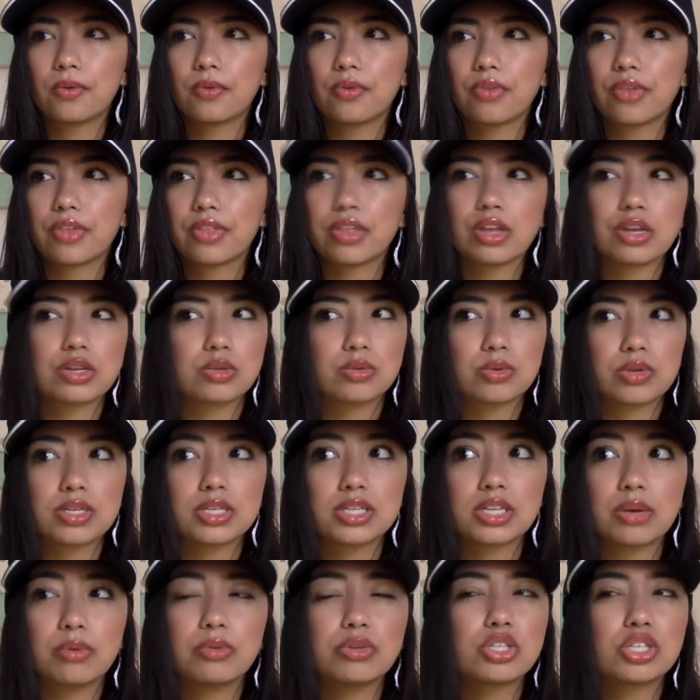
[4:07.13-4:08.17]
that this
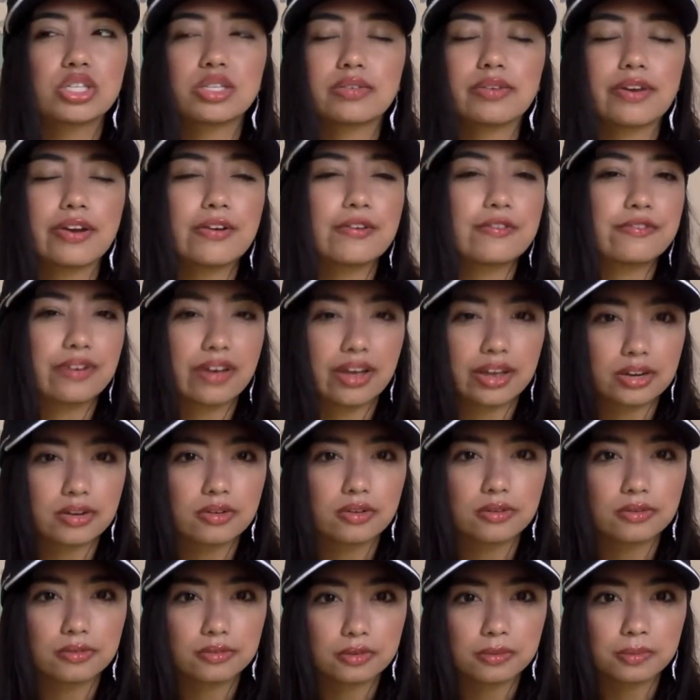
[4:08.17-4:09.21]
was, it was just very
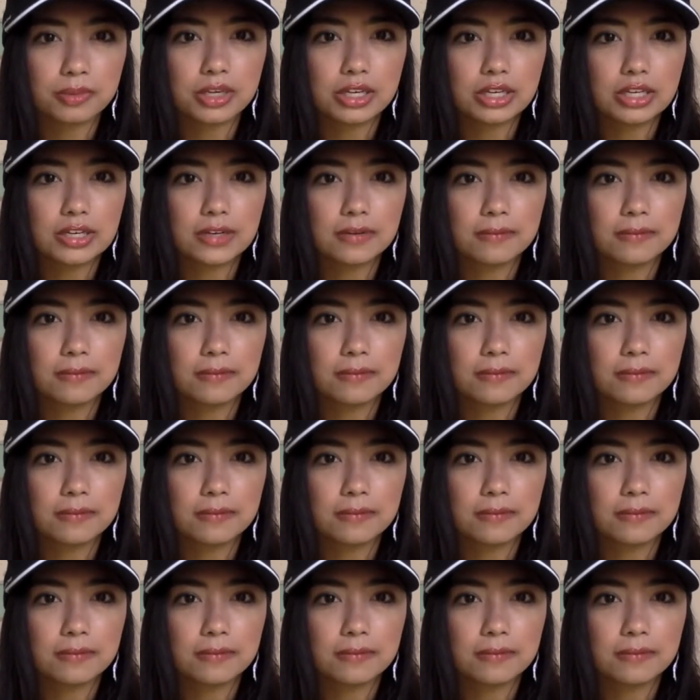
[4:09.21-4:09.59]
final for me,